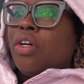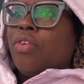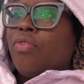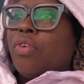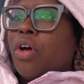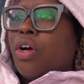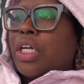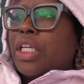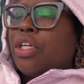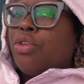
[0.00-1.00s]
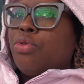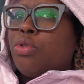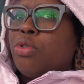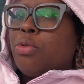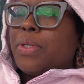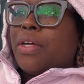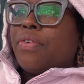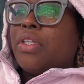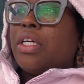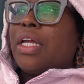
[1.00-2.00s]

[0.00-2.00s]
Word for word: vlogging and YouTube and everything